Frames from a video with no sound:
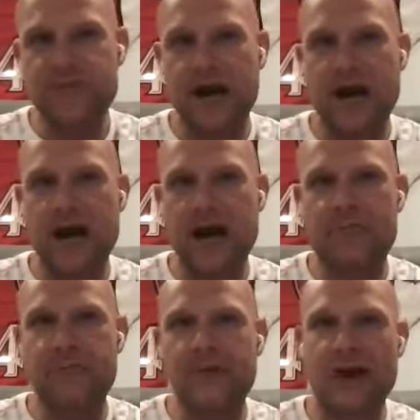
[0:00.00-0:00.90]

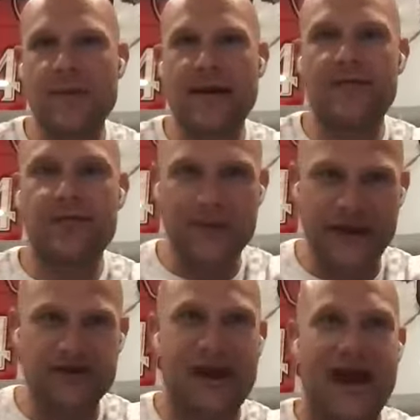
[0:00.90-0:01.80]
um, coming in from
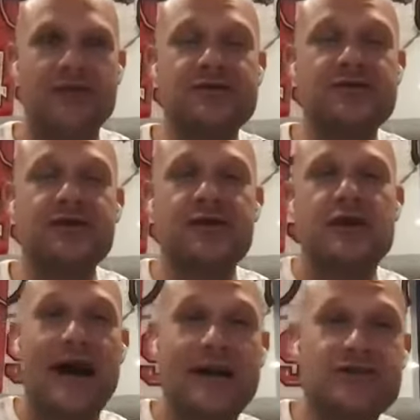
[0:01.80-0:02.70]
each house,
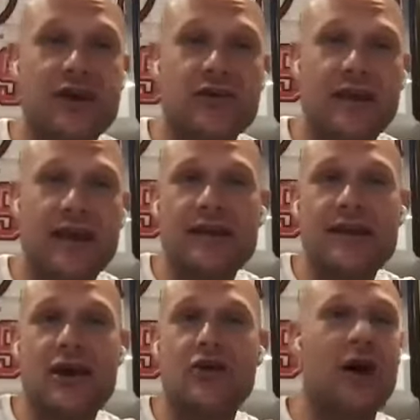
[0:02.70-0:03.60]
and generally, you
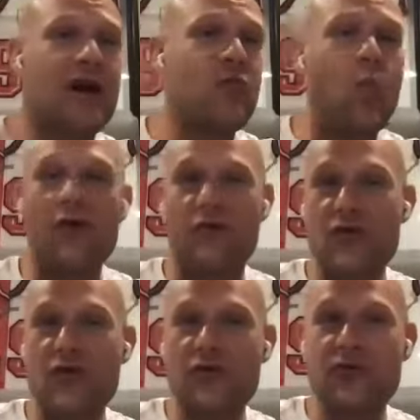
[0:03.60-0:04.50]
know, you have one
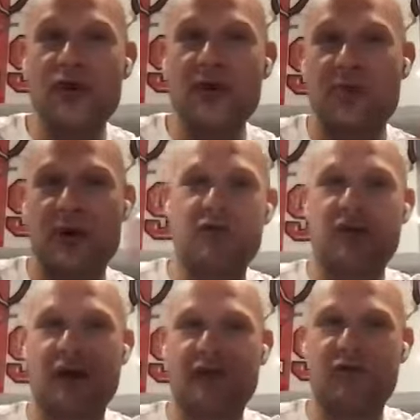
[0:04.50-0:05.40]
roof, but you
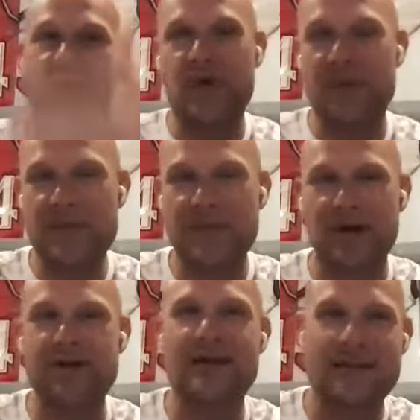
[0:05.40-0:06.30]
could have two or three people
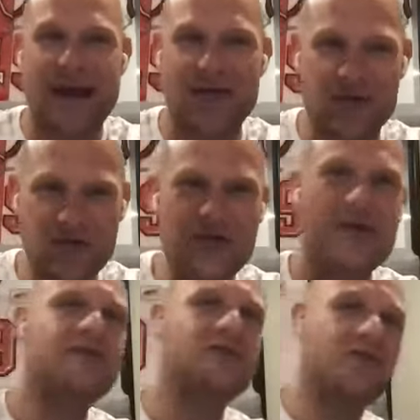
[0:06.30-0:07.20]
underneath that roof.
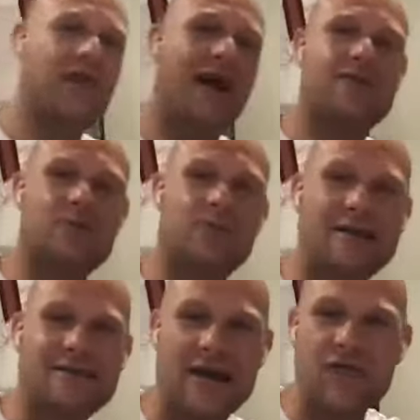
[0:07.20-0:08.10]
So if you had to
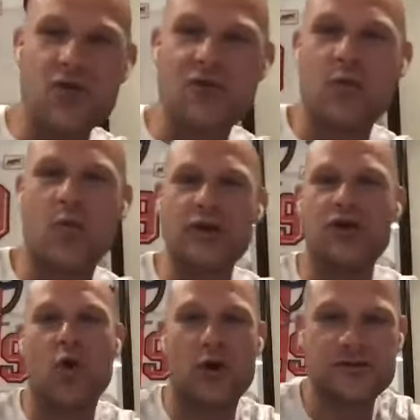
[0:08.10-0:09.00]
replace that roof, it wouldn't
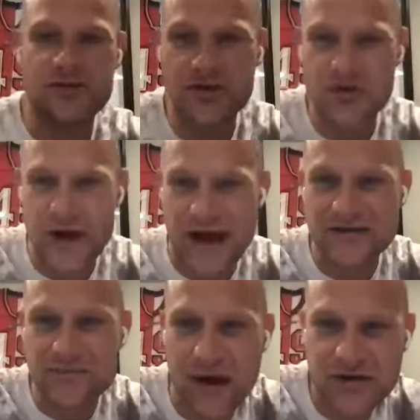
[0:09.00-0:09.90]
cost you as
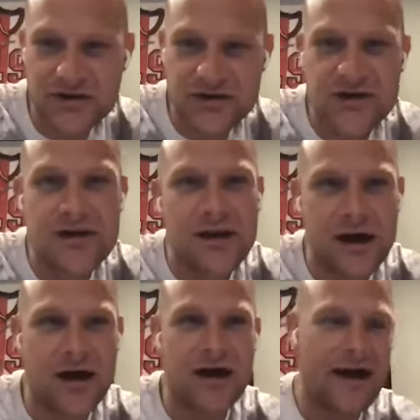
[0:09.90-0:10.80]
much
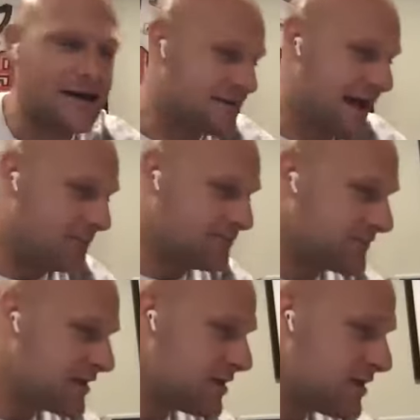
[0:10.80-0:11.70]
uh, as that.
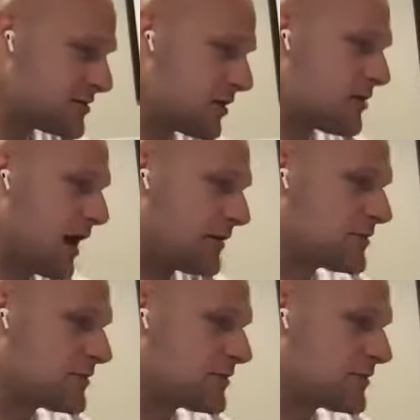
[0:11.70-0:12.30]
So I'm